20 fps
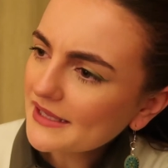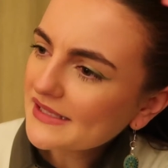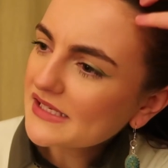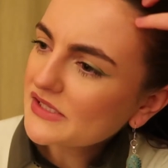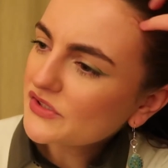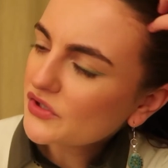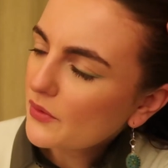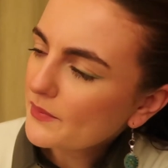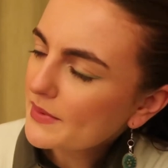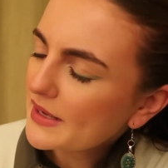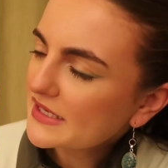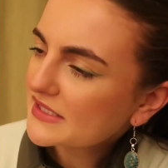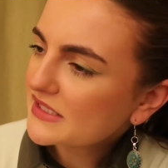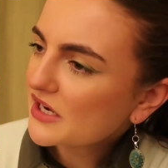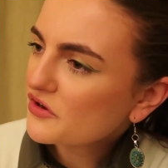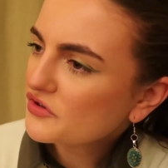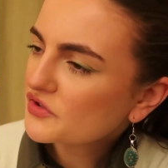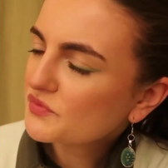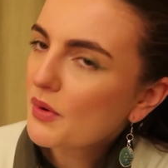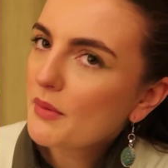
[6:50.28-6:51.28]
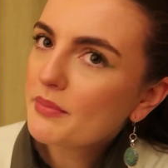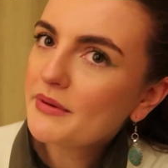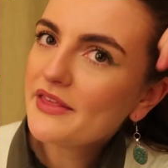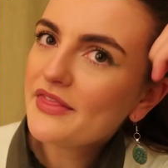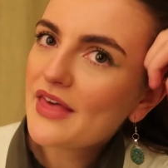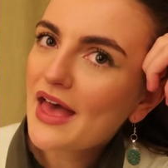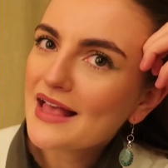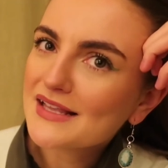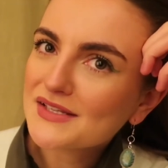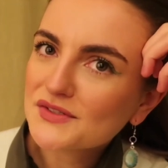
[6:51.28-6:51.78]
topics, and I was probably
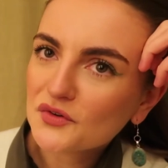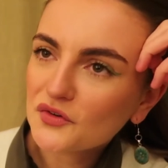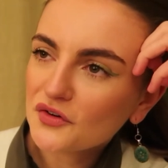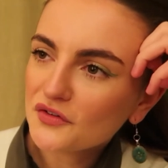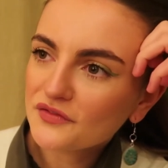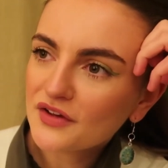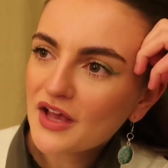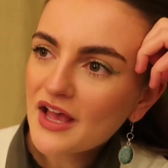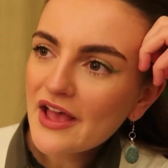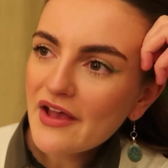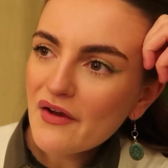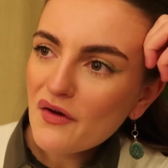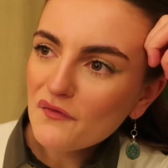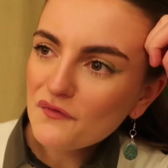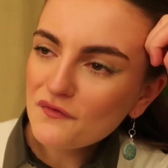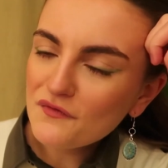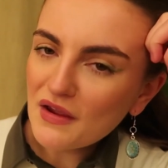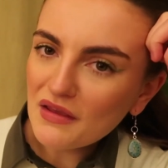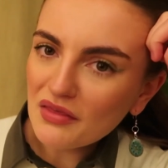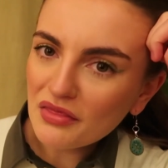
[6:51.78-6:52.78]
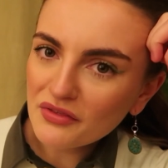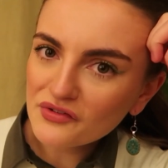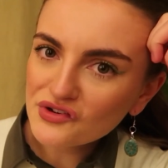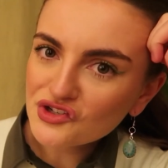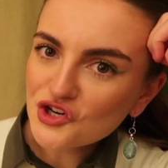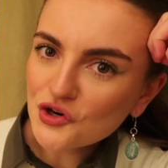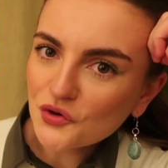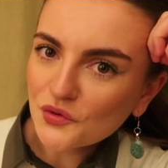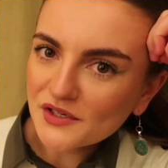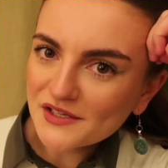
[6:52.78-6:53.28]
their sort of fifth
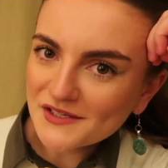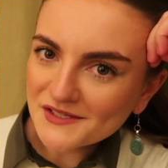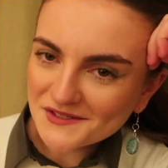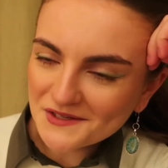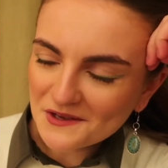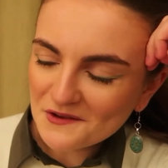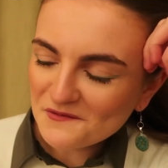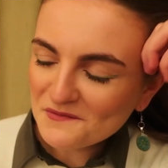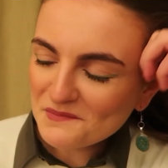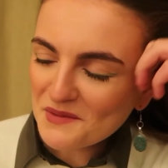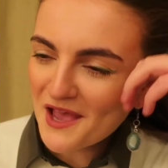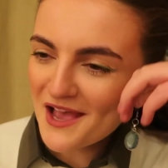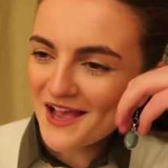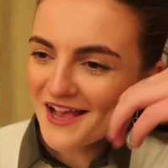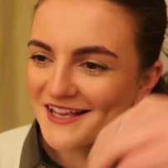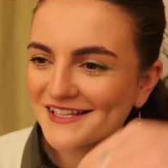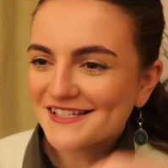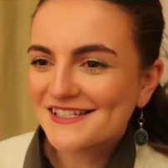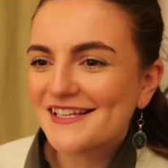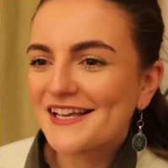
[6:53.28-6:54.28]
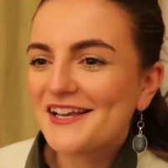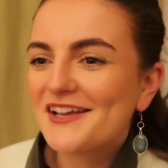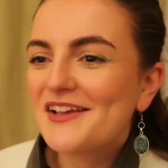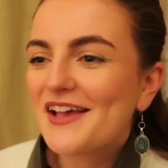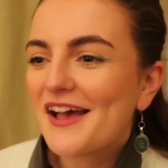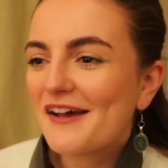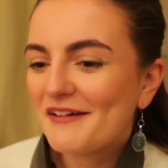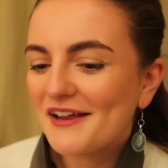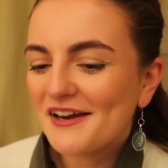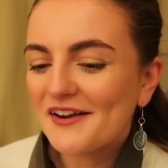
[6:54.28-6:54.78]
choice of person
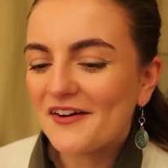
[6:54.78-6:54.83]
going